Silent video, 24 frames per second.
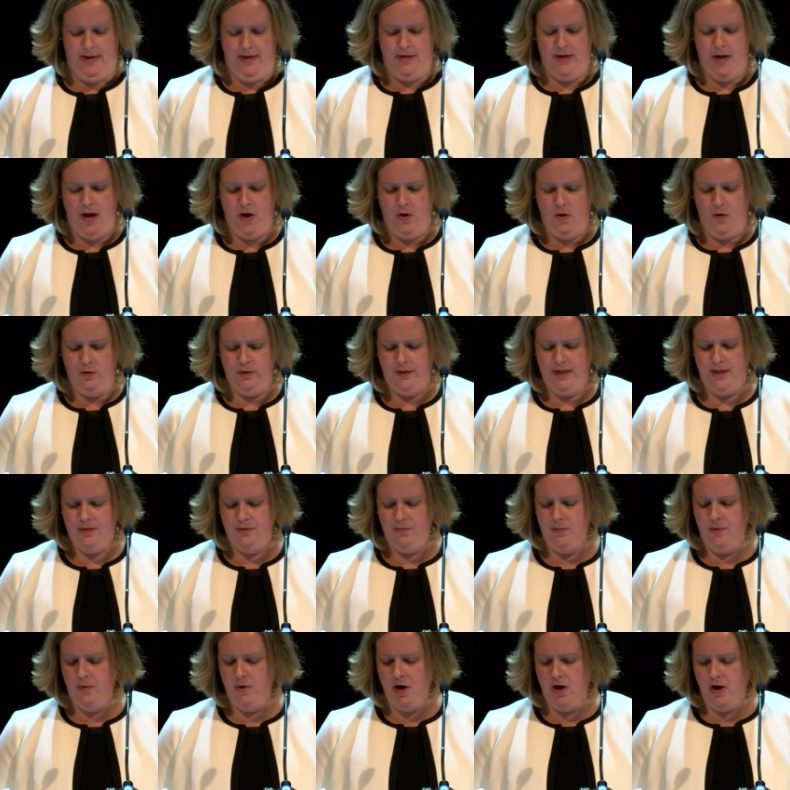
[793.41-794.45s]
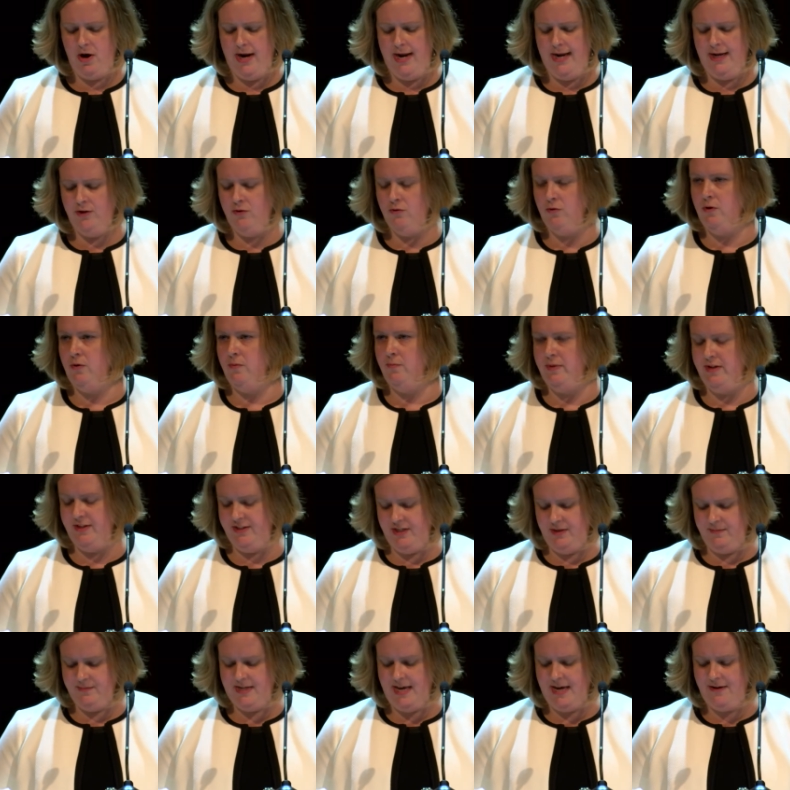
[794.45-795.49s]
not only through our annual
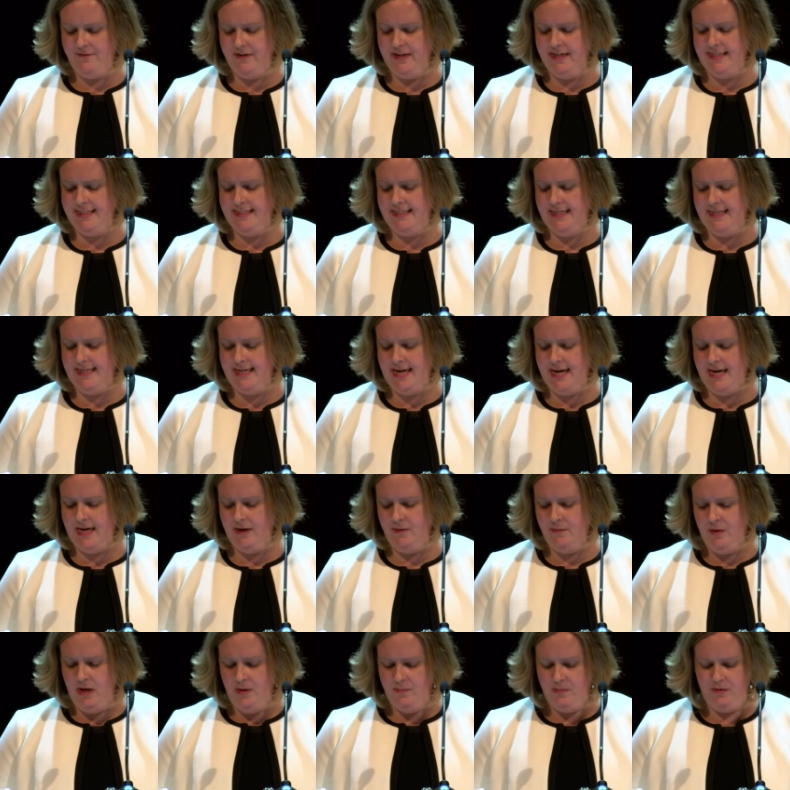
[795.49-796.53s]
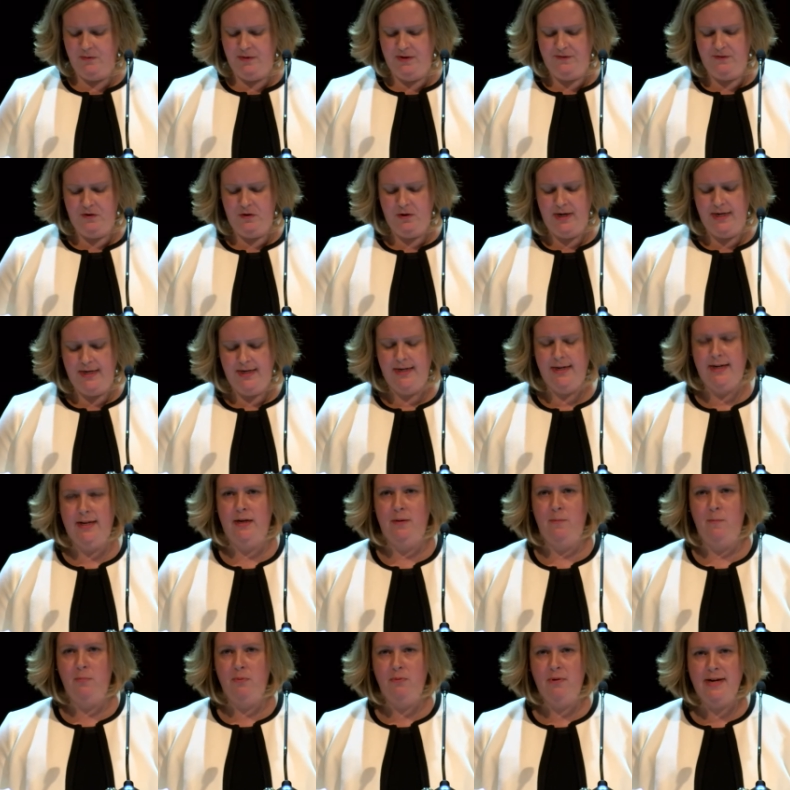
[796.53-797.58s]
Museums Advocacy Day, but we've created an
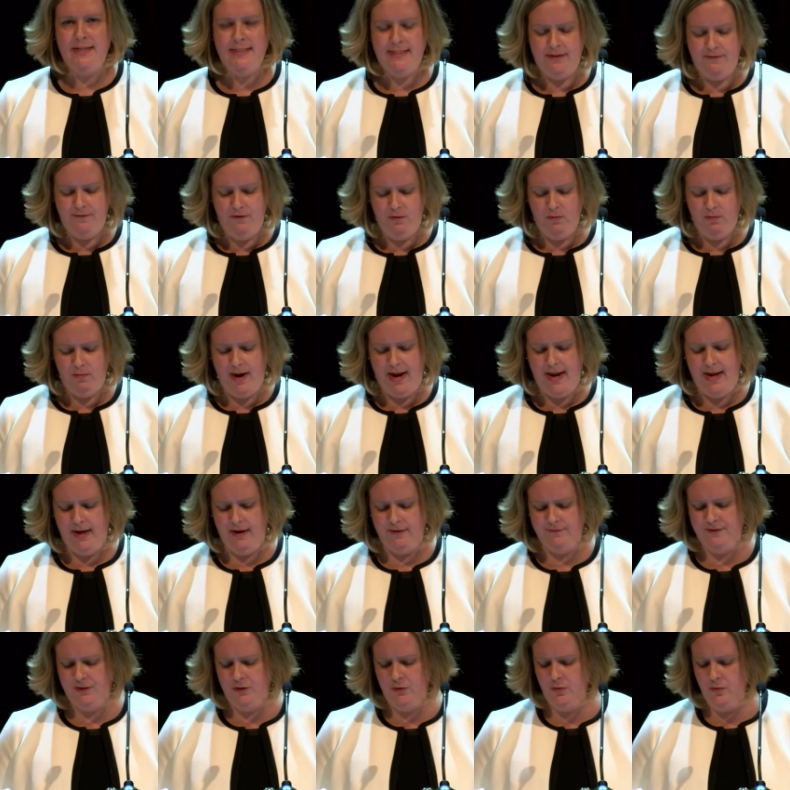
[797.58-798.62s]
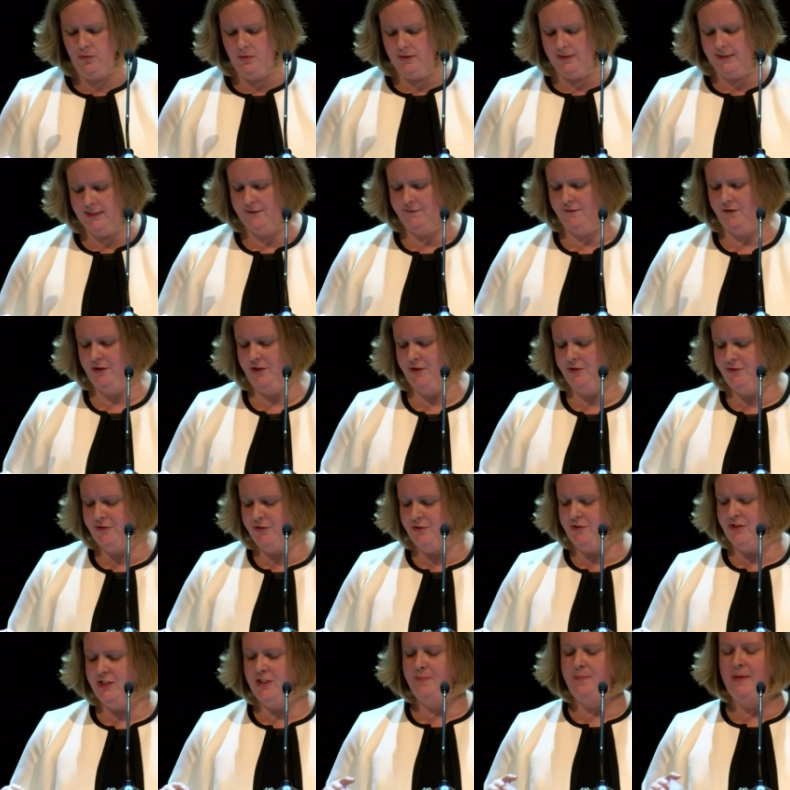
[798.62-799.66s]
impressive array of tools for you
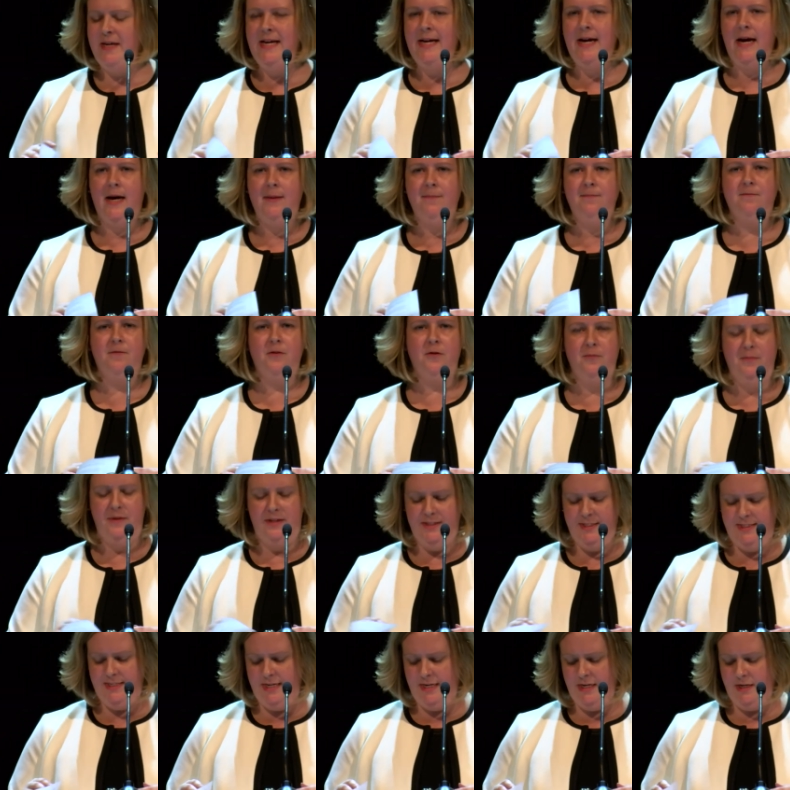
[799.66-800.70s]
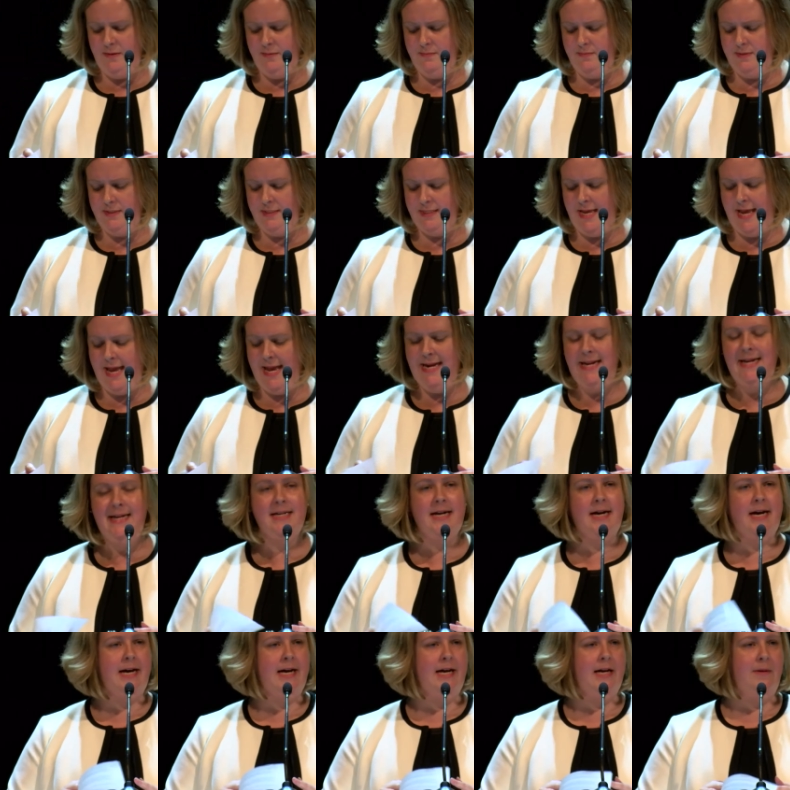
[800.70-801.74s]
to speak up for museums
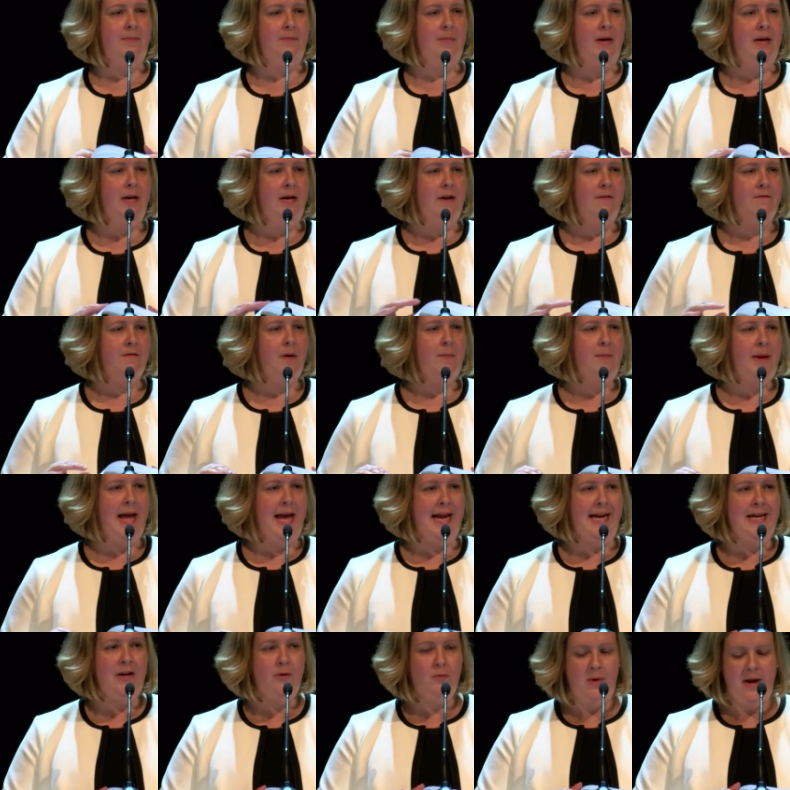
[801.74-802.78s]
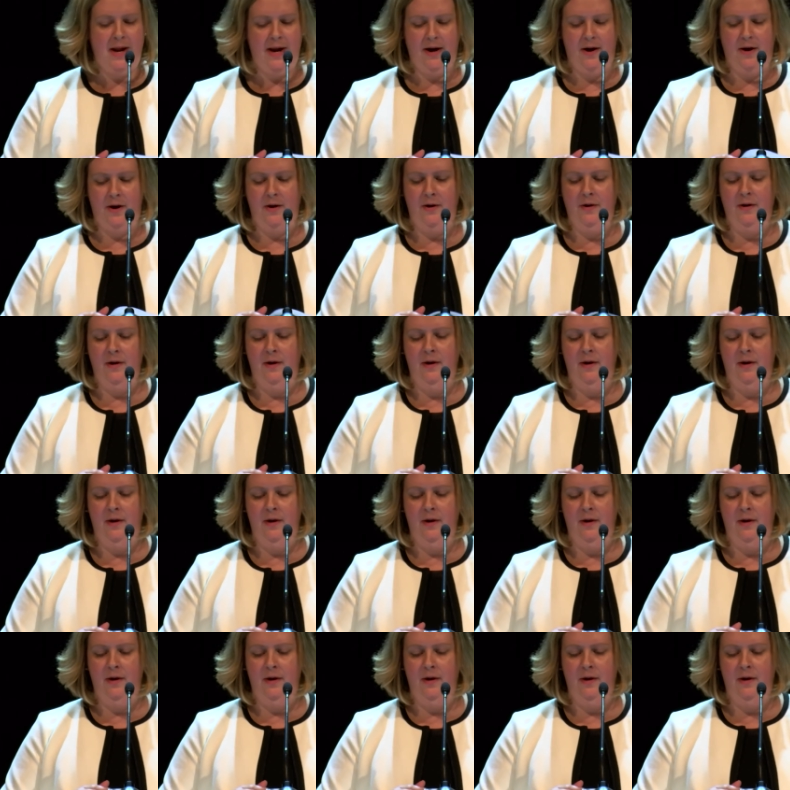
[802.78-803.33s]
anytime, from anywhere.